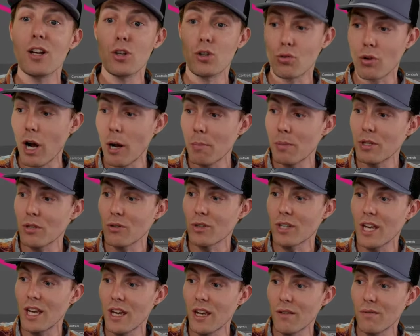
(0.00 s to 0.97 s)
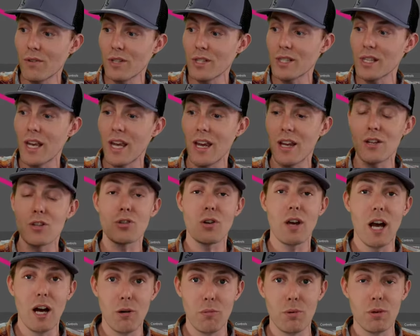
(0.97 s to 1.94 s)
dropping your canvas and
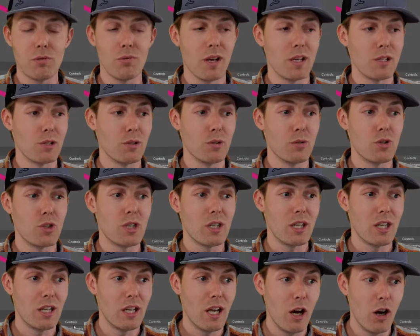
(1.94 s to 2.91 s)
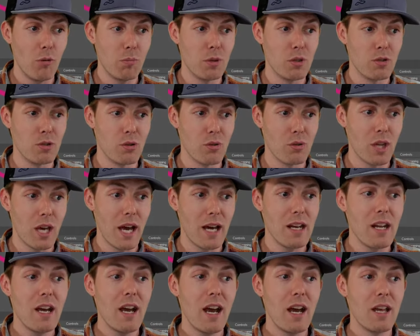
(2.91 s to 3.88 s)
your output resolution can help you do
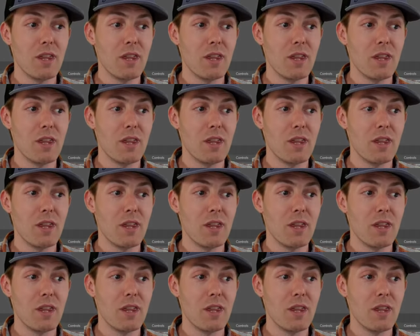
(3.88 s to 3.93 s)
that.